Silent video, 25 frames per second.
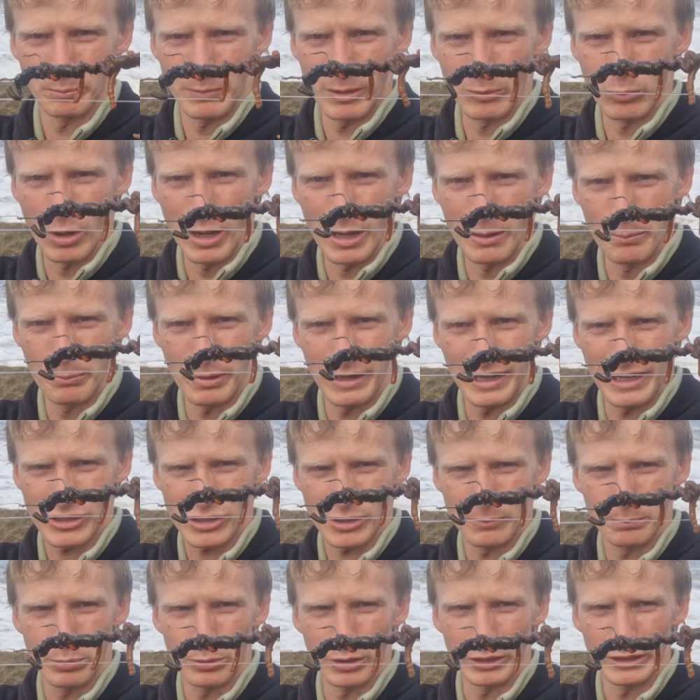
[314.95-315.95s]
worm baits
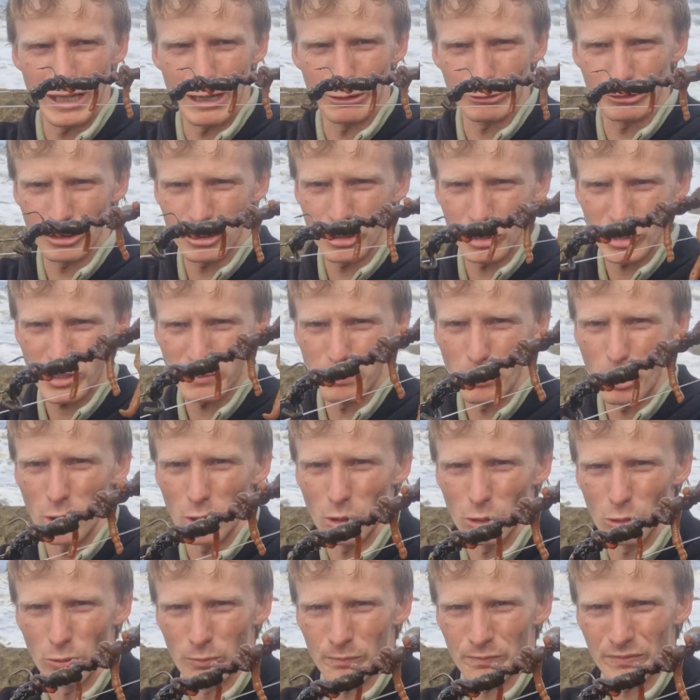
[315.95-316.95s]
I'm putting out. They're just
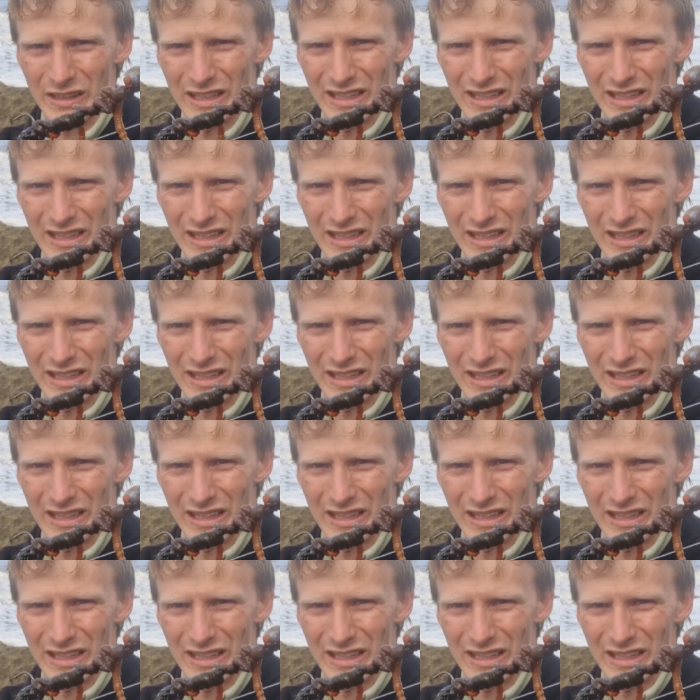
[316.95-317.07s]
small